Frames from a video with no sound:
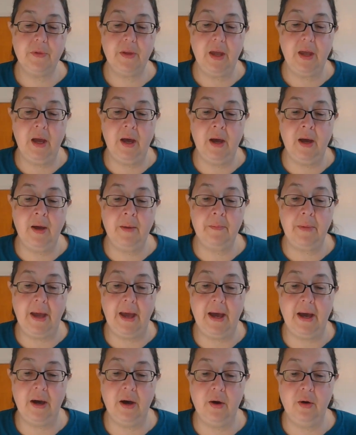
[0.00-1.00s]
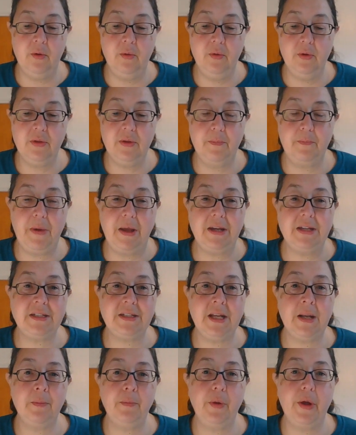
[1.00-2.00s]
how the base
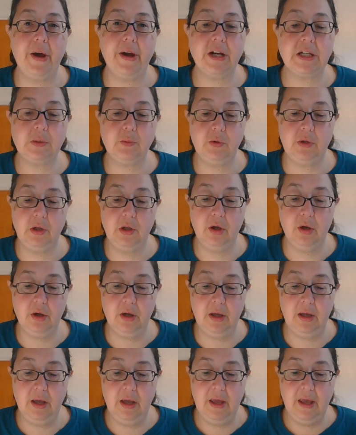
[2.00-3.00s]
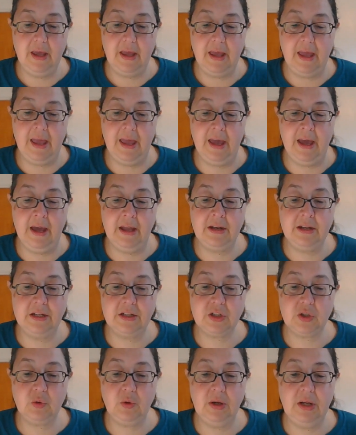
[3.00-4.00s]
10 blocks would look. And
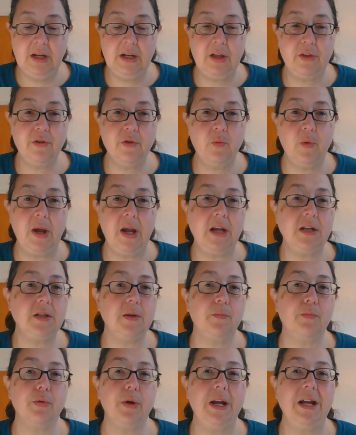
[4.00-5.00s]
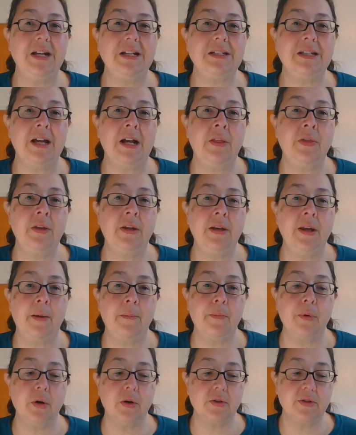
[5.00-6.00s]
it's showing another way to break down the
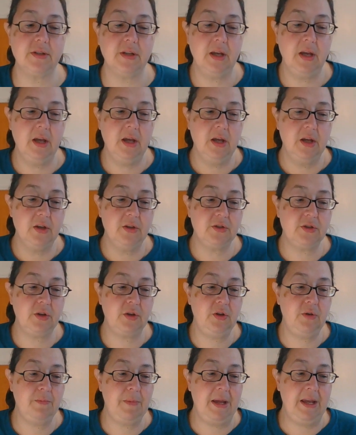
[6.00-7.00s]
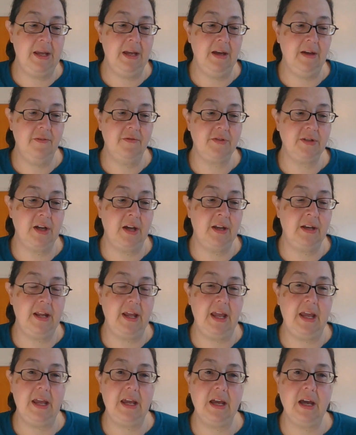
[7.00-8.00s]
numbers. So you may have done
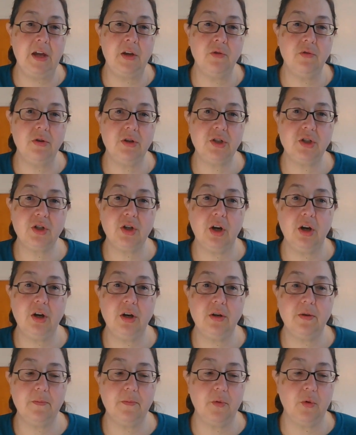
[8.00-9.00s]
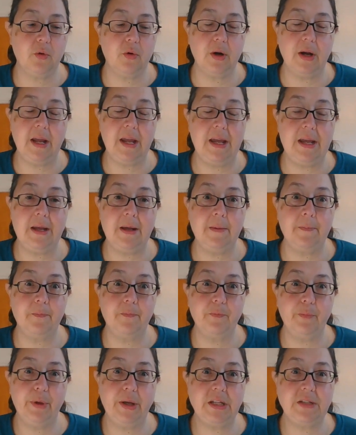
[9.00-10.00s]
a hundreds chart or a
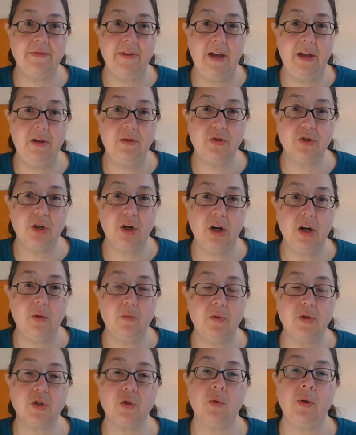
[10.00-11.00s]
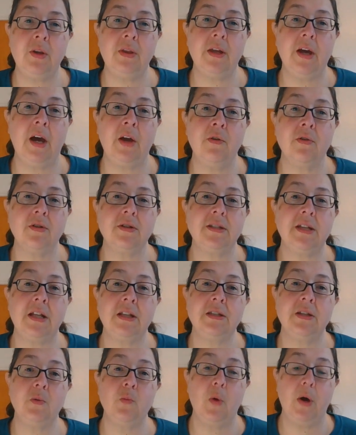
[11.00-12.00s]
place value chart. We're showing the hundreds,
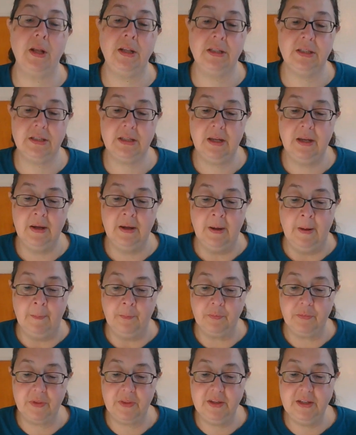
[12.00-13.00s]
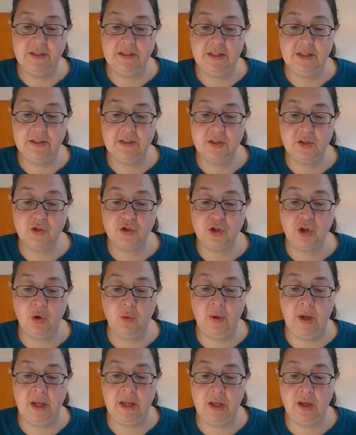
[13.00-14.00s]
tens, and ones. This is
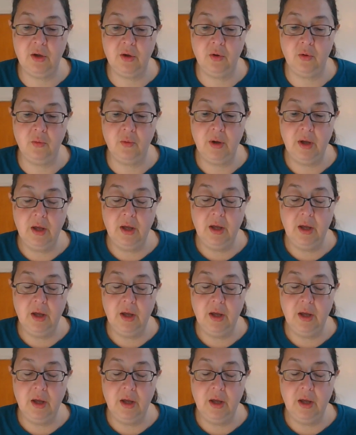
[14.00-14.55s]
showing you